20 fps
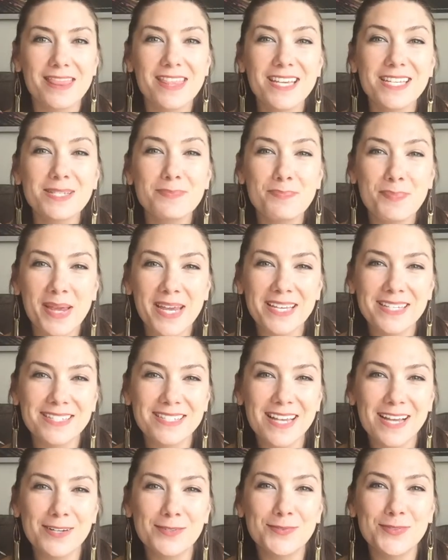This may
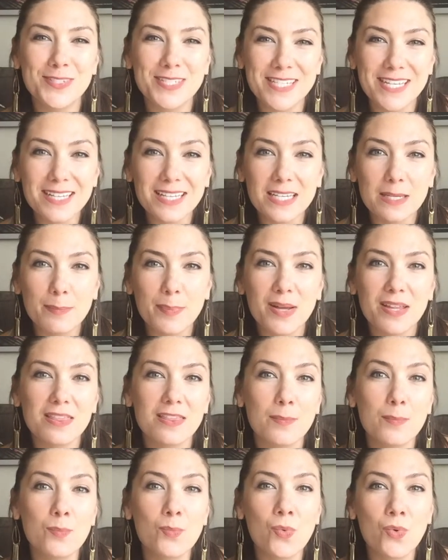sound silly, but
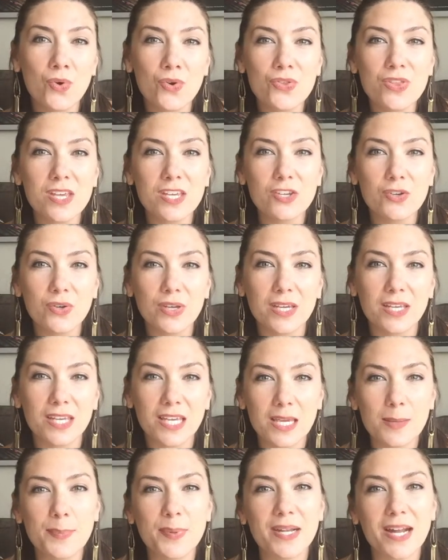the more that you can
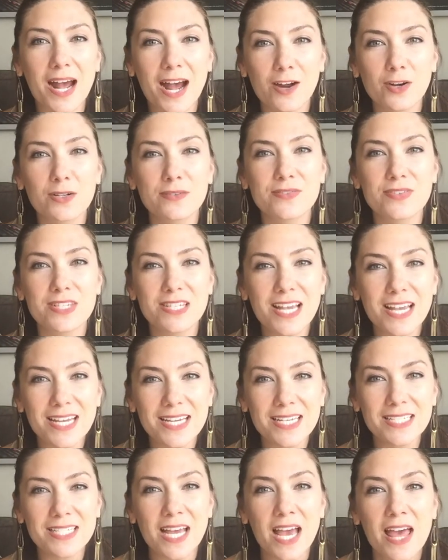keep it out of
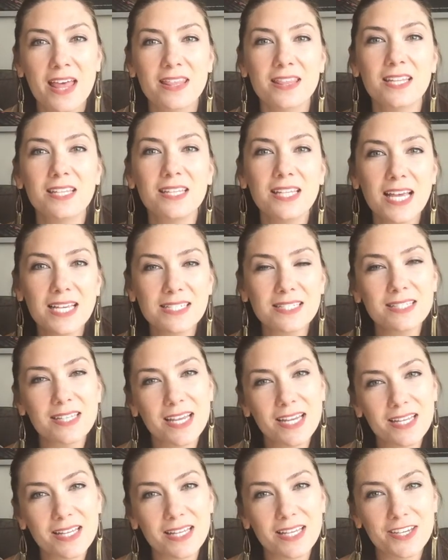sight, the less
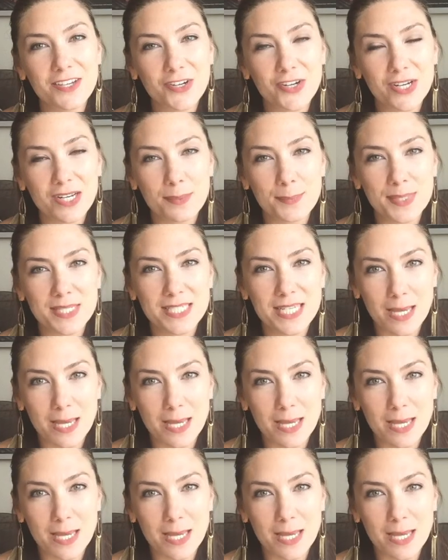likely you're going to be